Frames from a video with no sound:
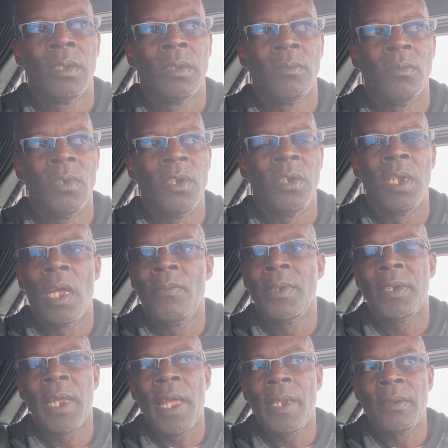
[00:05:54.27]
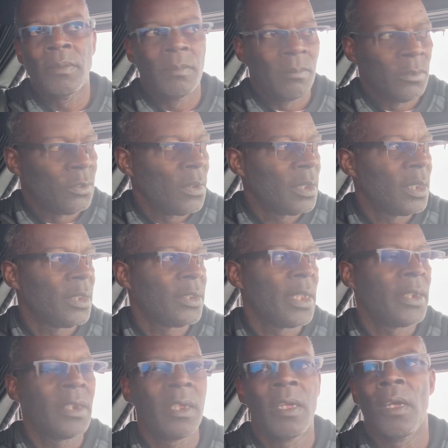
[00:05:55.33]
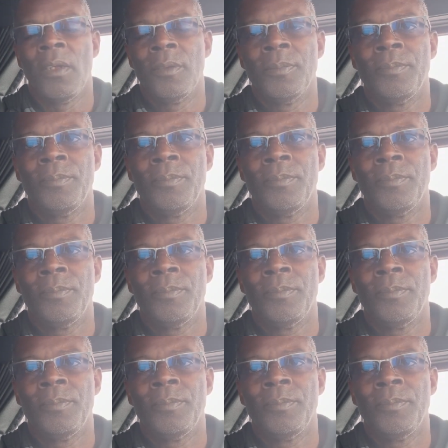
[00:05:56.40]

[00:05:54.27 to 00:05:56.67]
When you're done with that, truck is set to go.